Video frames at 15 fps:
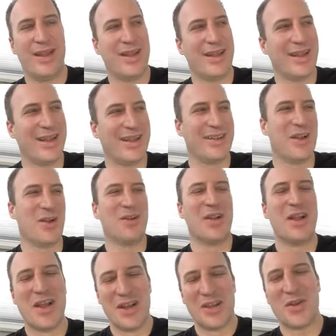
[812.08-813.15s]
don't,
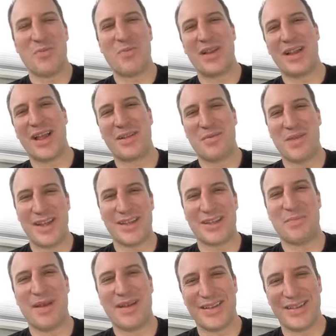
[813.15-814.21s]
don't be like me and
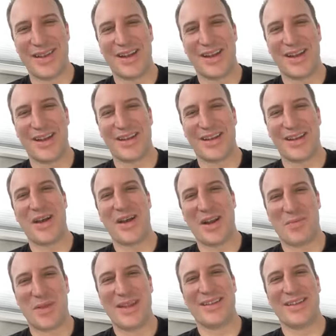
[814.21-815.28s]
spend it talking about
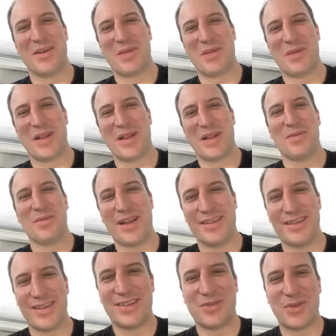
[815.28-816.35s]
airplanes, airplanes, airplanes. I
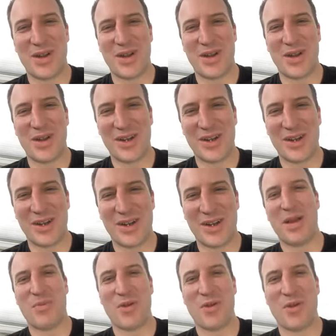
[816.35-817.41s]
swear to God, my poor
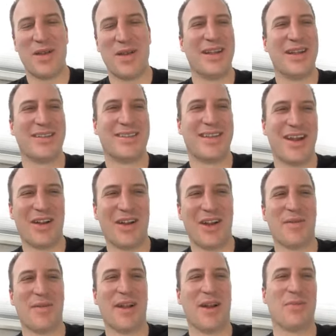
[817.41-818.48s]
family is tired of hearing about
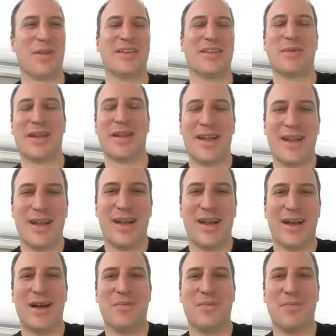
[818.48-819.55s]
airplanes. But
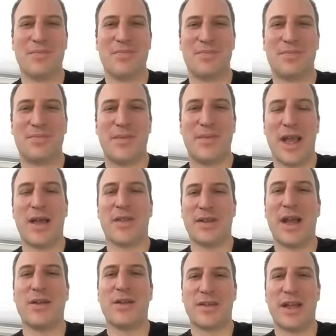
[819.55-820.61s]
um, yeah, the
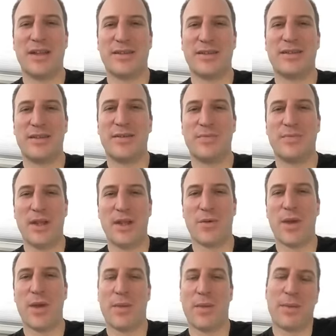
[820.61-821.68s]
downside is being
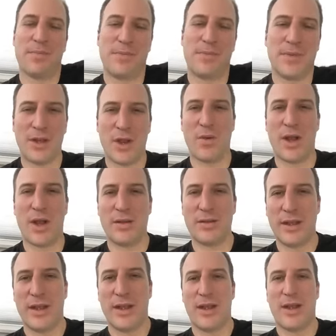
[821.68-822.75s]
away. But you know what?
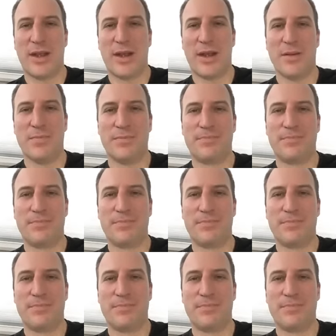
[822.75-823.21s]
Um,